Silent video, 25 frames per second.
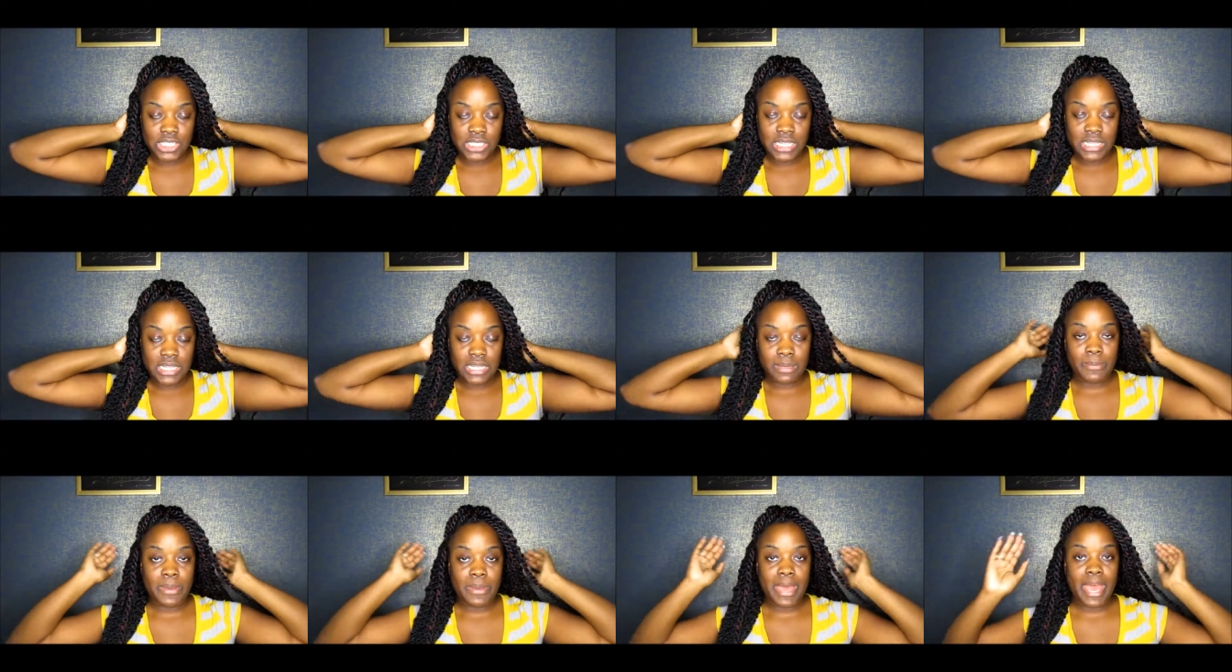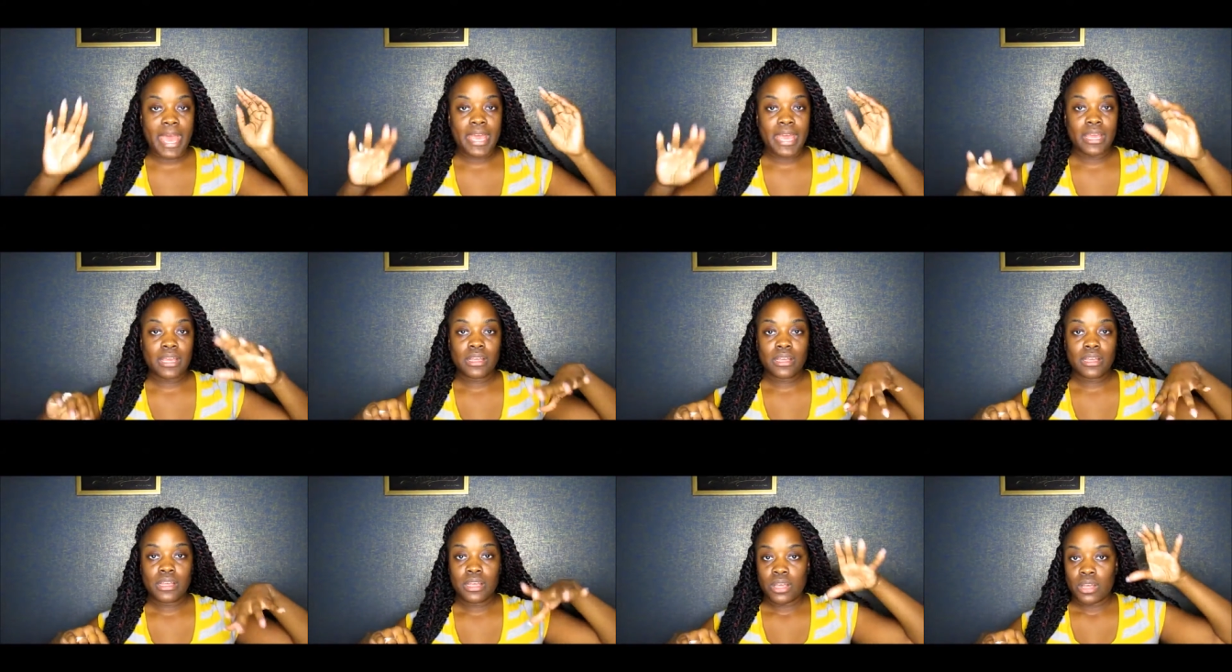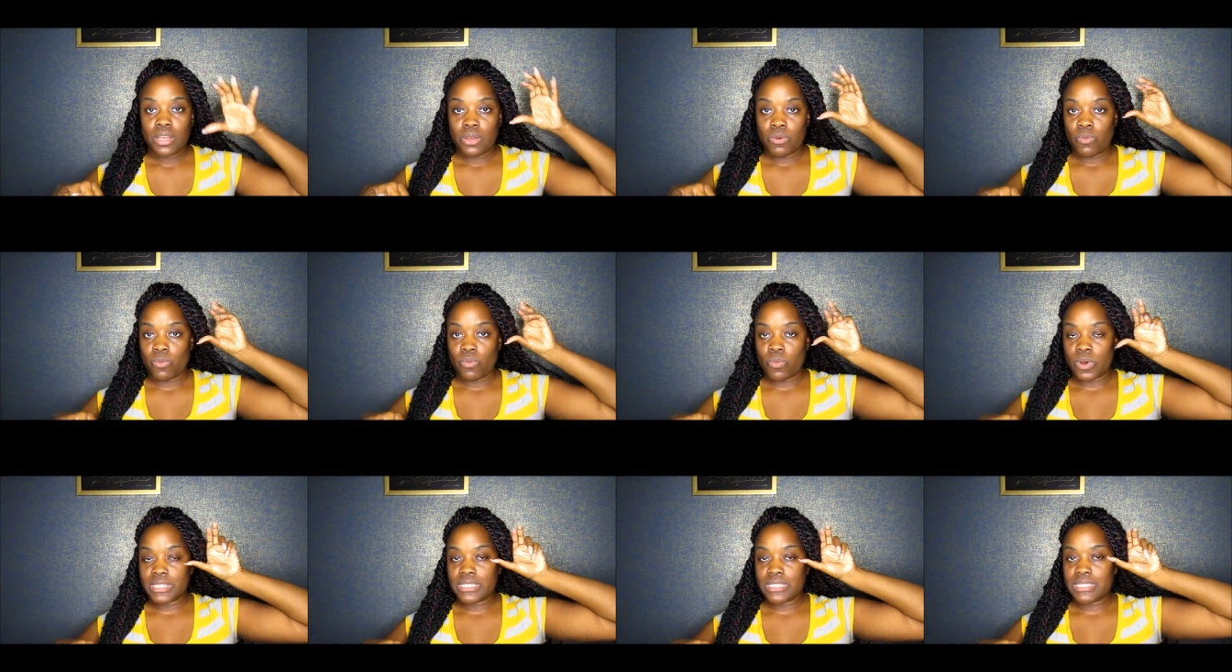in the back,
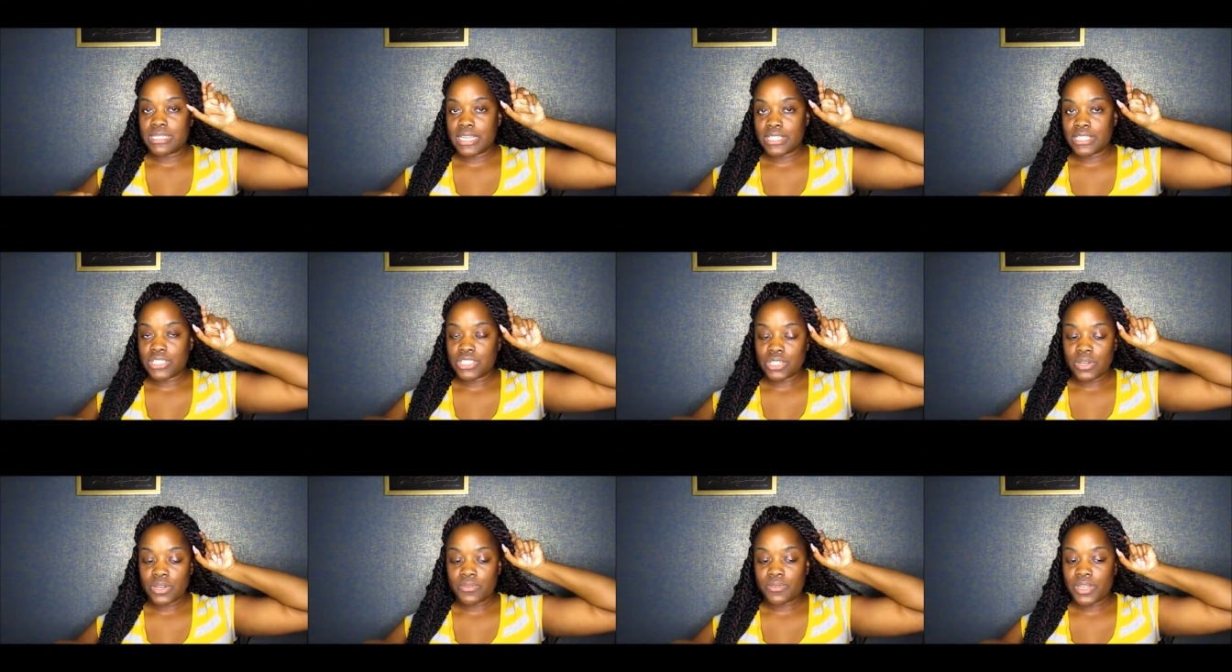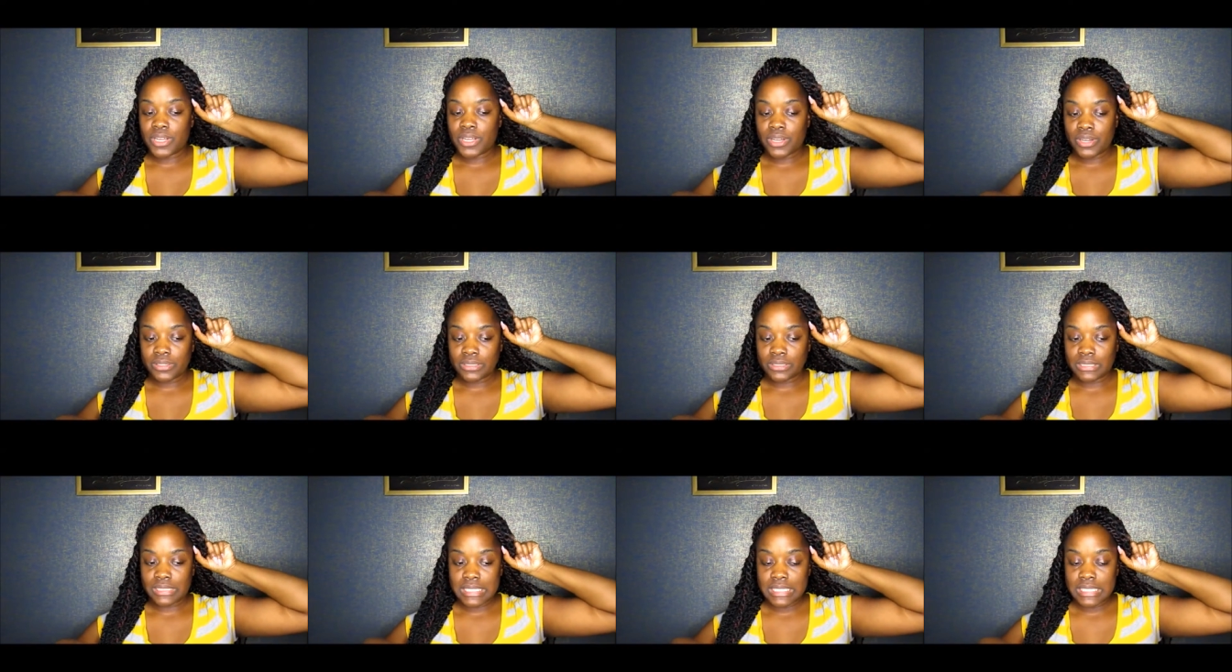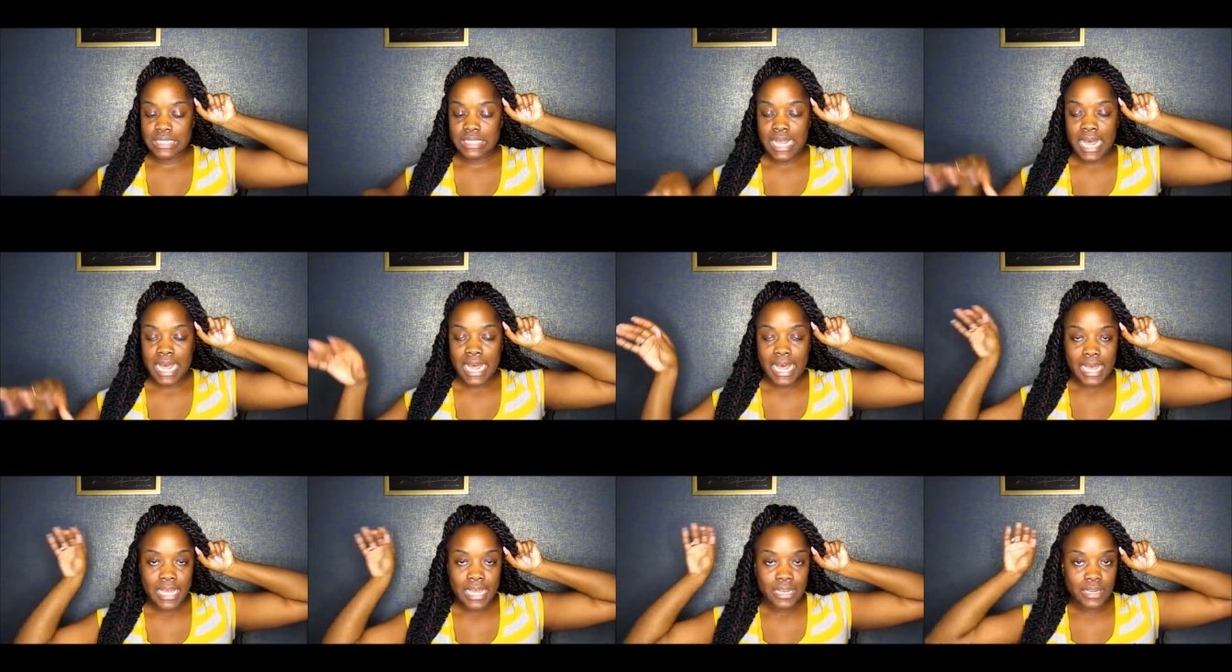1 section over here on this
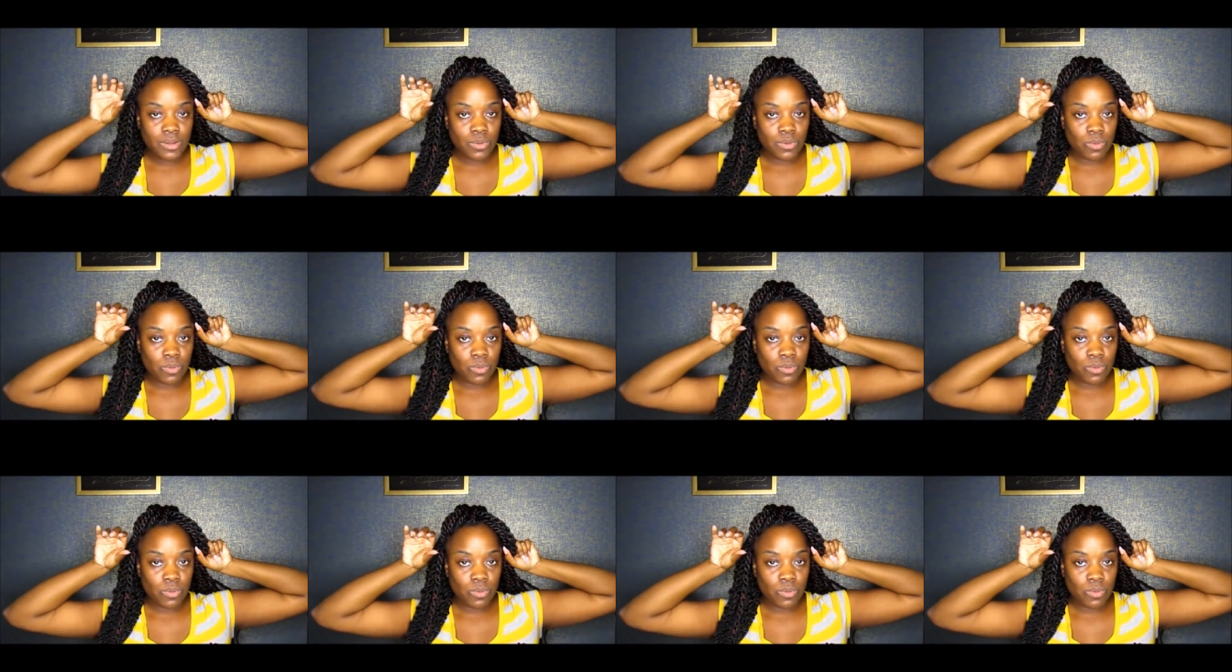side,